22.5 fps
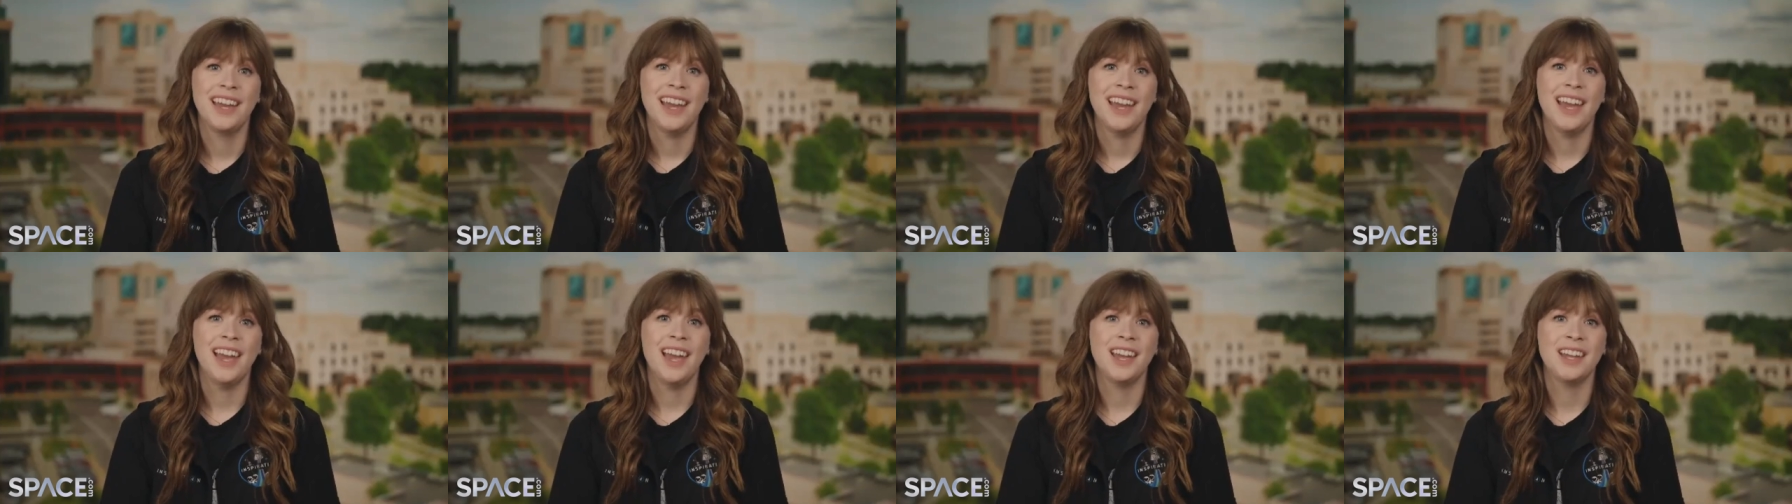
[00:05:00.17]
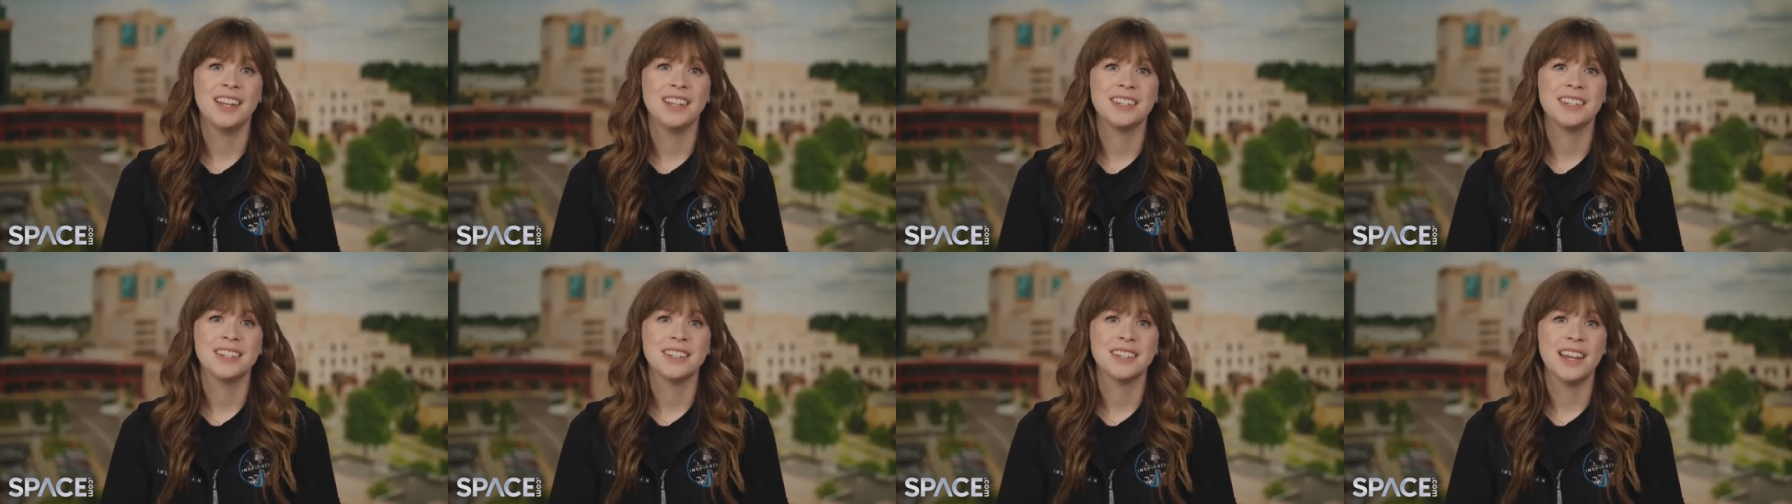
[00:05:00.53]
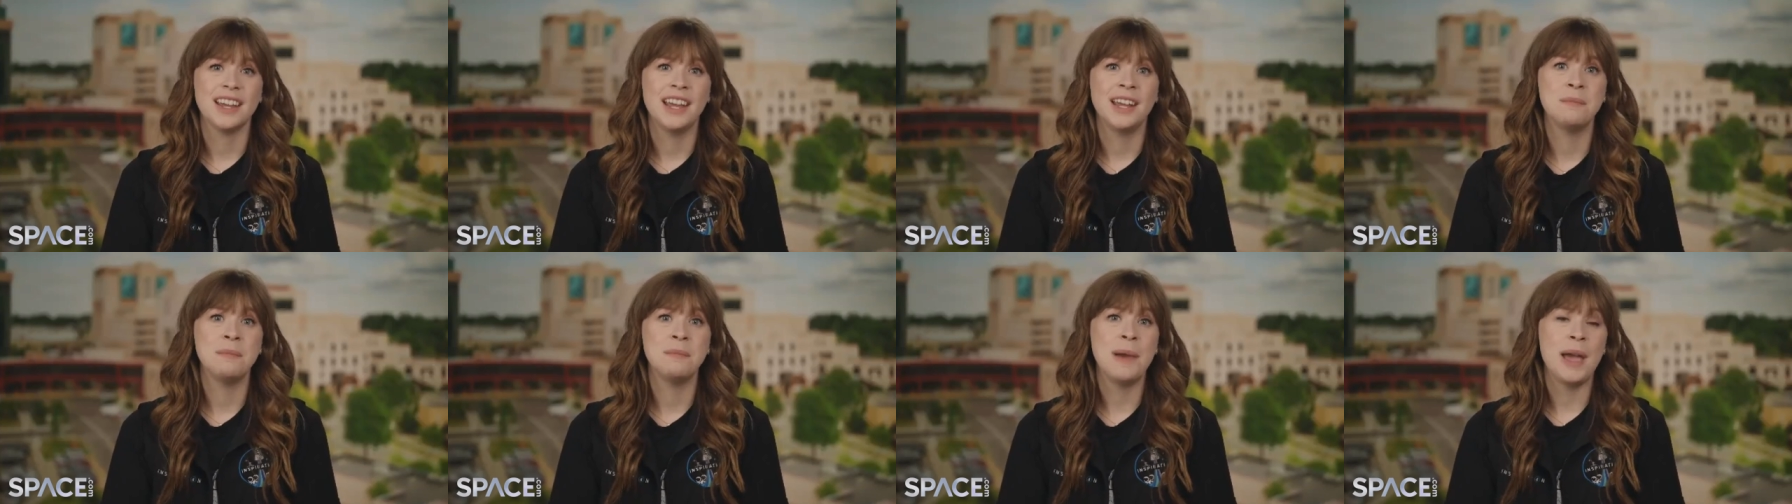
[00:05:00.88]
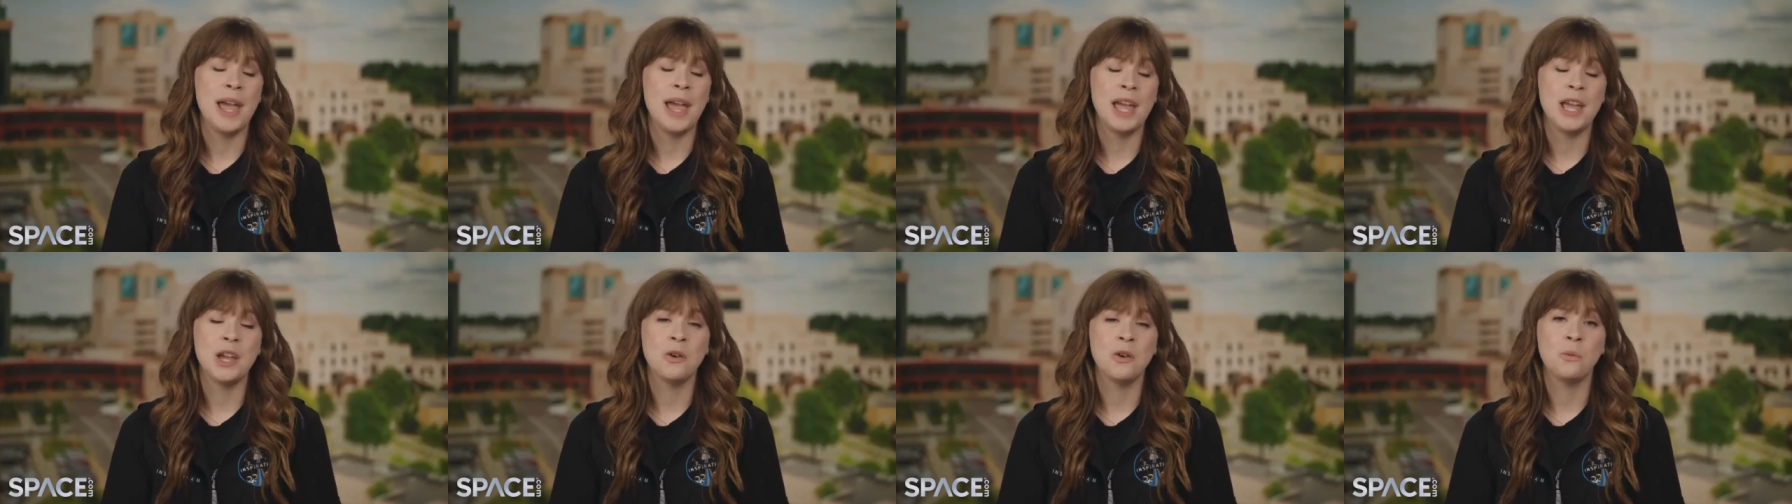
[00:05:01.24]
And in
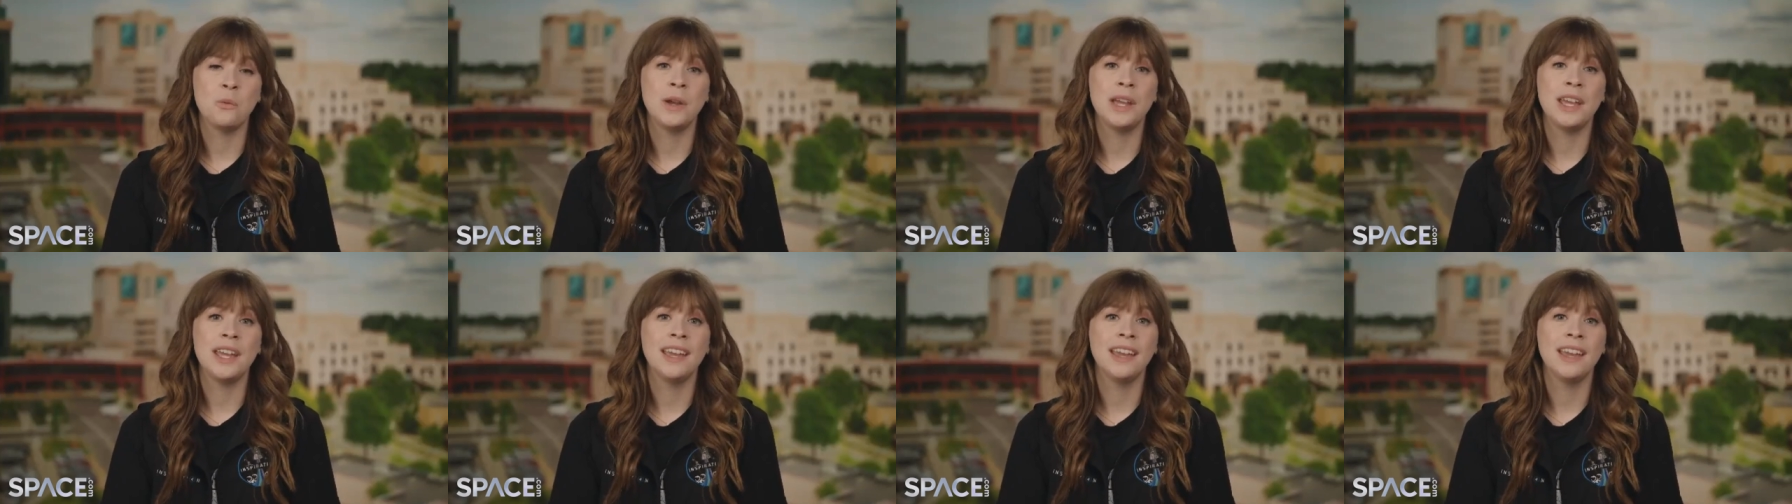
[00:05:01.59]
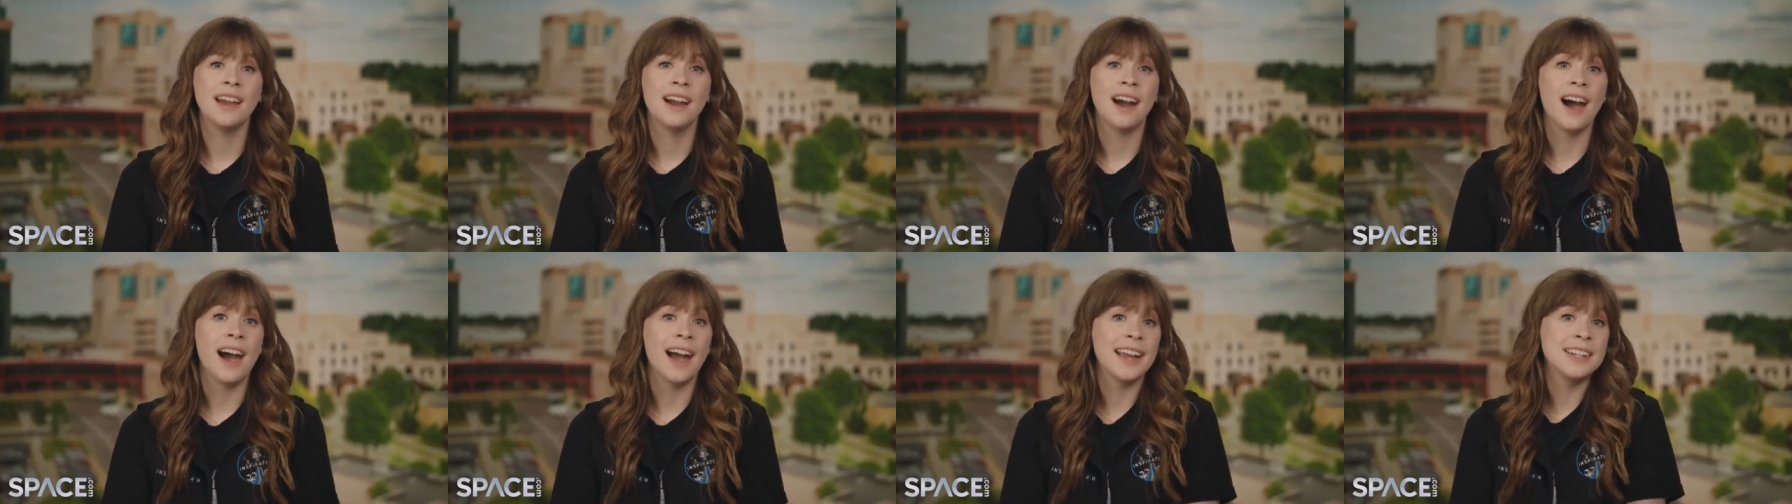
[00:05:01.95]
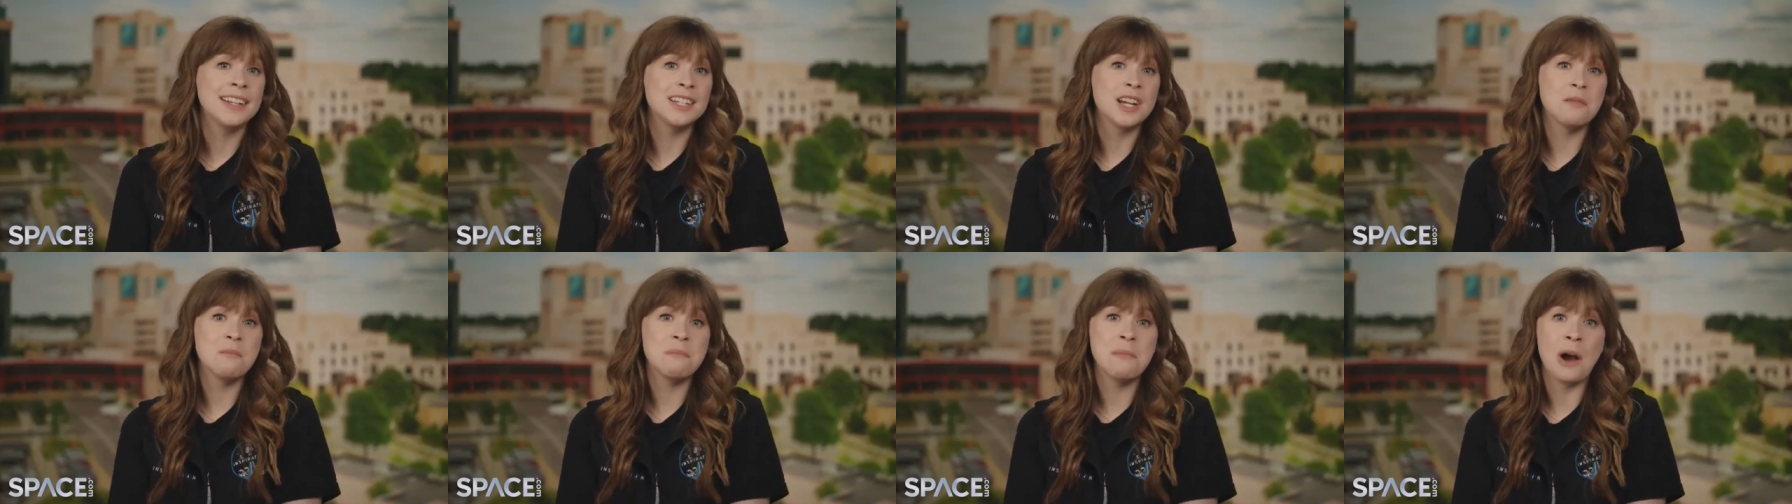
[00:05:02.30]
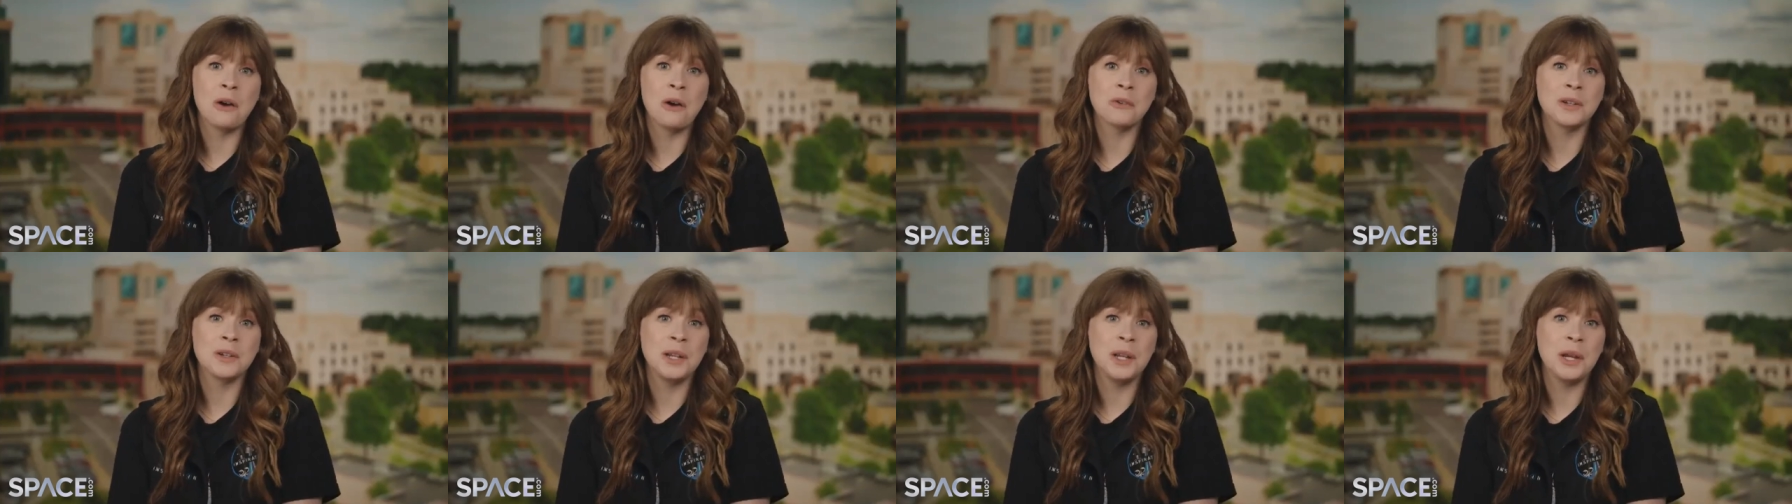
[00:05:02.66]
May, we hiked up
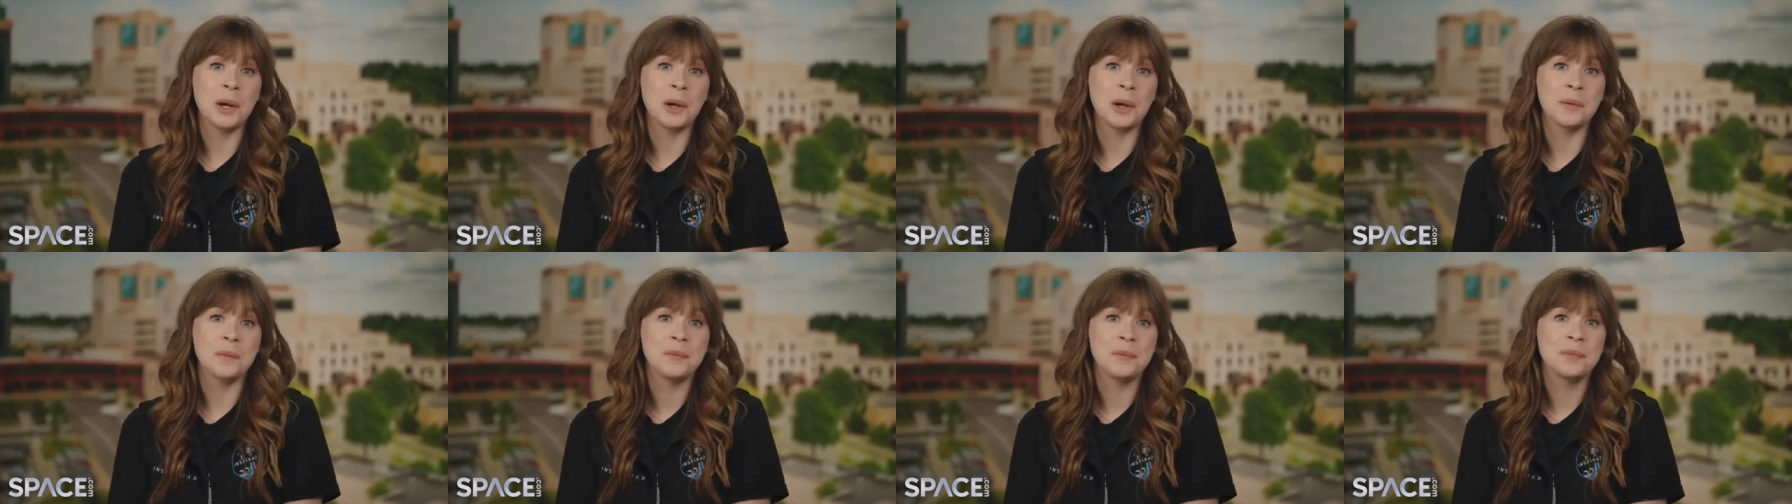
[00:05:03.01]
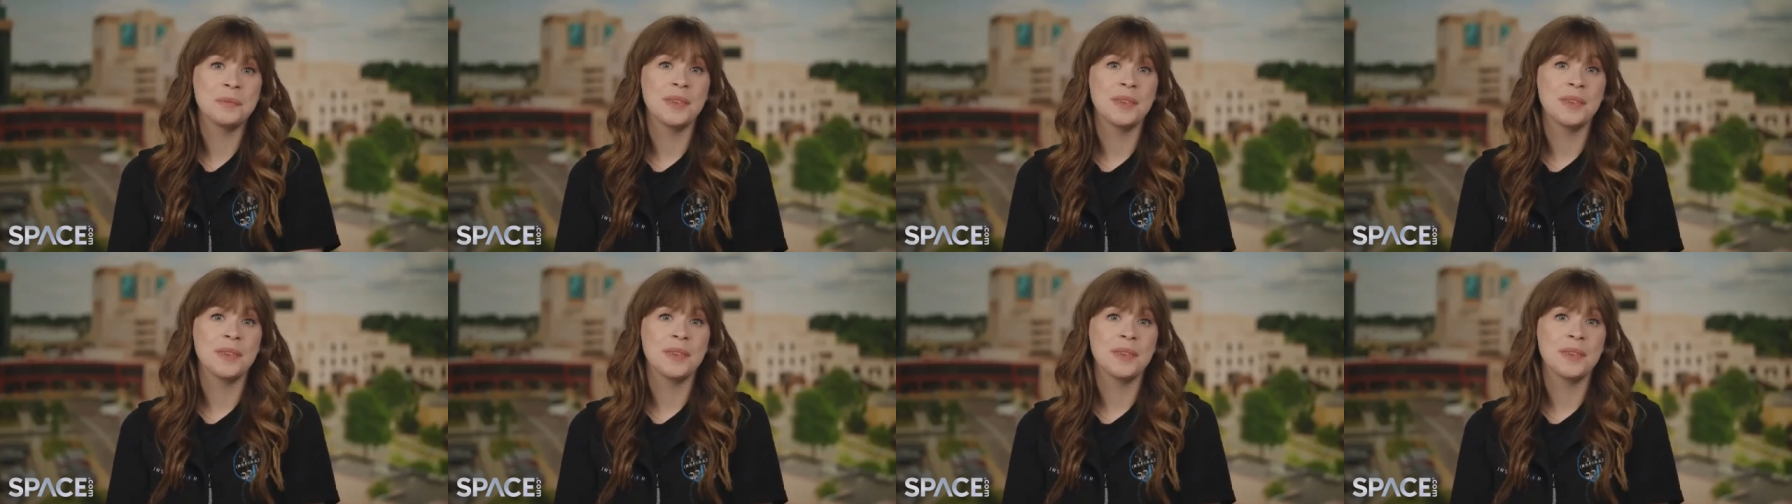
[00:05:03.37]
Mount Rainier